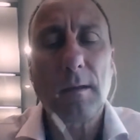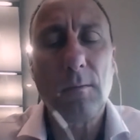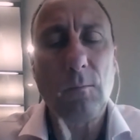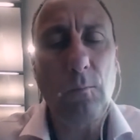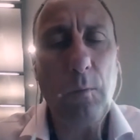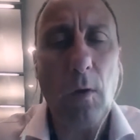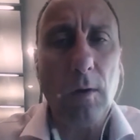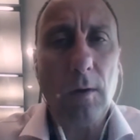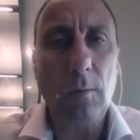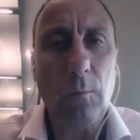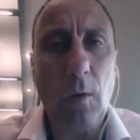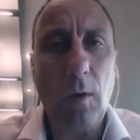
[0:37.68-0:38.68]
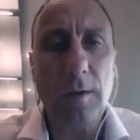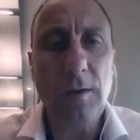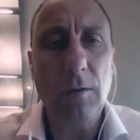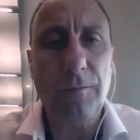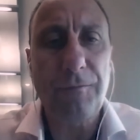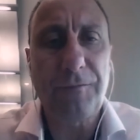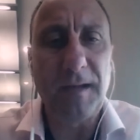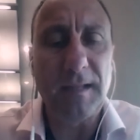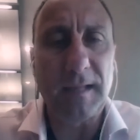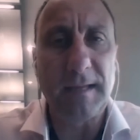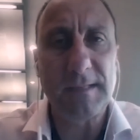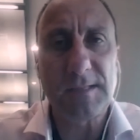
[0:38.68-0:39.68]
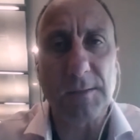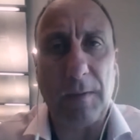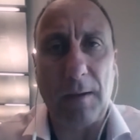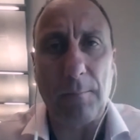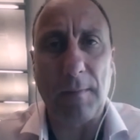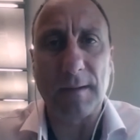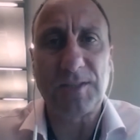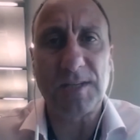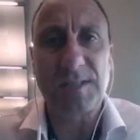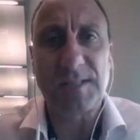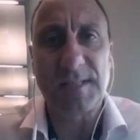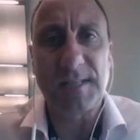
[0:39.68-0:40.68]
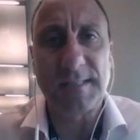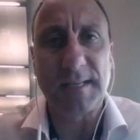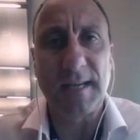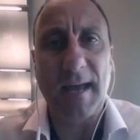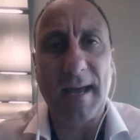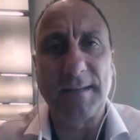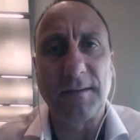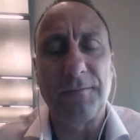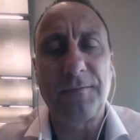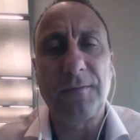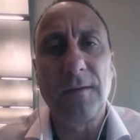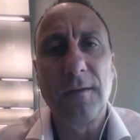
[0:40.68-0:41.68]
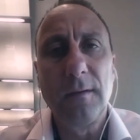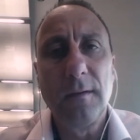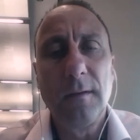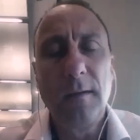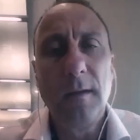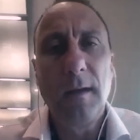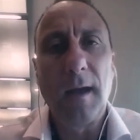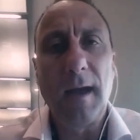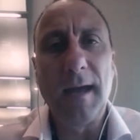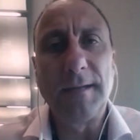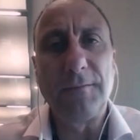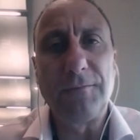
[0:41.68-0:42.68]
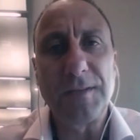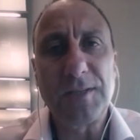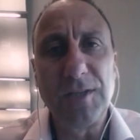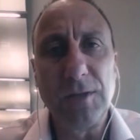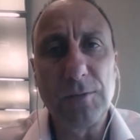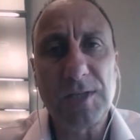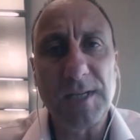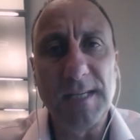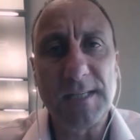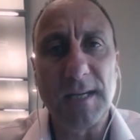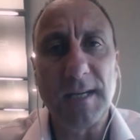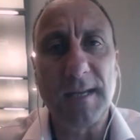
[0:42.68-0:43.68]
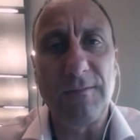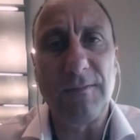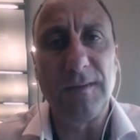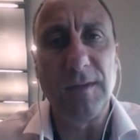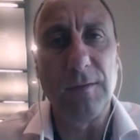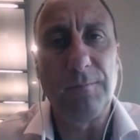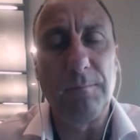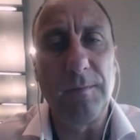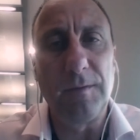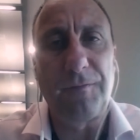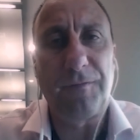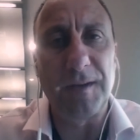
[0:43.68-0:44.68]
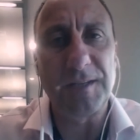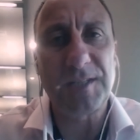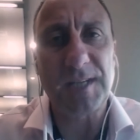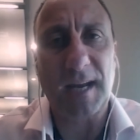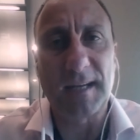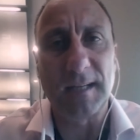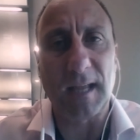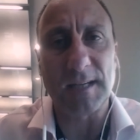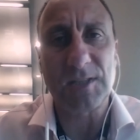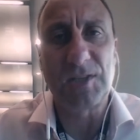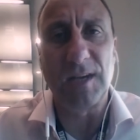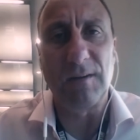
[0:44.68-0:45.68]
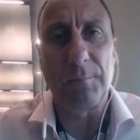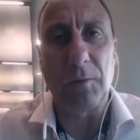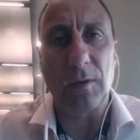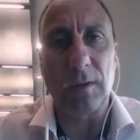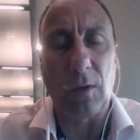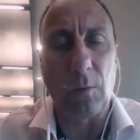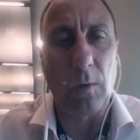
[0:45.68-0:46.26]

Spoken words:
What are your feelings about Manchester City ahead of this new season, given you finished second last year but a long